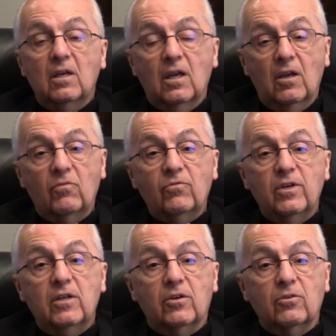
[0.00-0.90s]

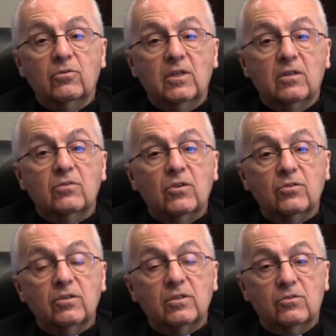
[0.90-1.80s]
every year in
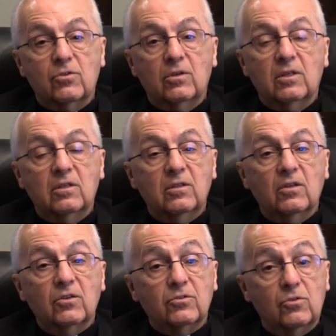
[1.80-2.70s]
the
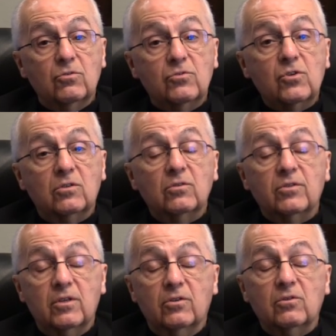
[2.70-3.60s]
liturgical
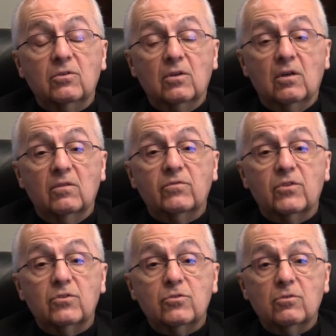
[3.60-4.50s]
year of
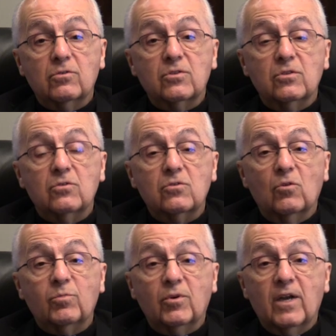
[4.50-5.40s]
the church. And
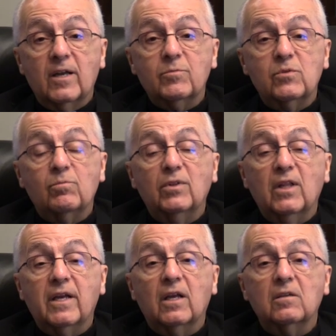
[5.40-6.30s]
so perhaps
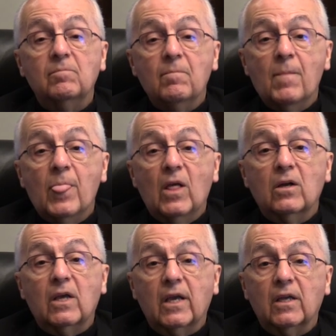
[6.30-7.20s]
plan
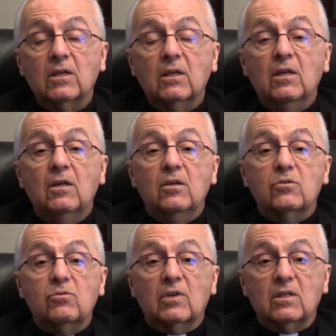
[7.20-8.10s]
ahead
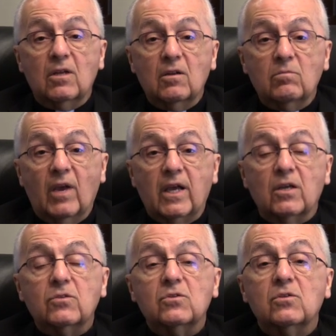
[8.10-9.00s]
to attend
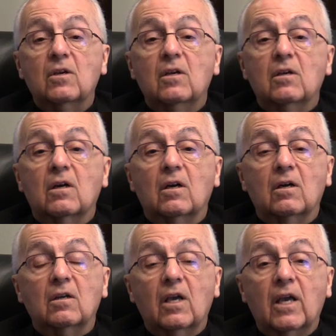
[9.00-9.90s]
Mass
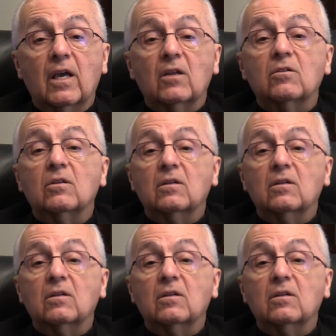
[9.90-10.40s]
and